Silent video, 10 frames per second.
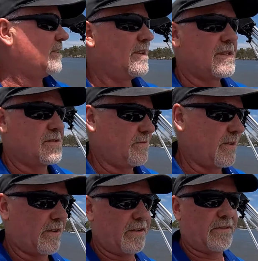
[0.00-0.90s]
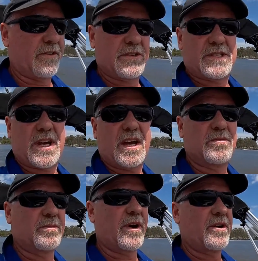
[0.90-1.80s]
A very, very stable
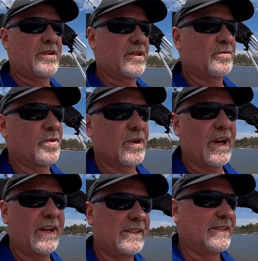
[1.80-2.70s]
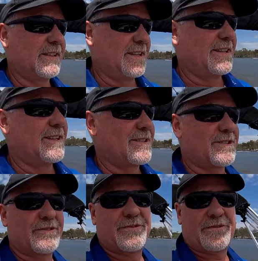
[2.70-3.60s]
boat in the water.
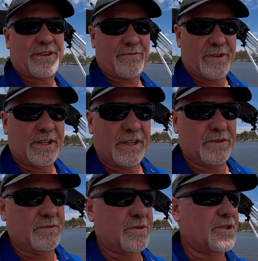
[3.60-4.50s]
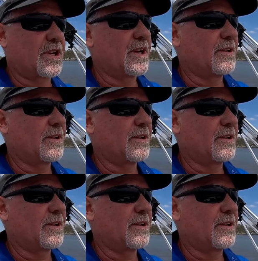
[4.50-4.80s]
Terrific, really good machine.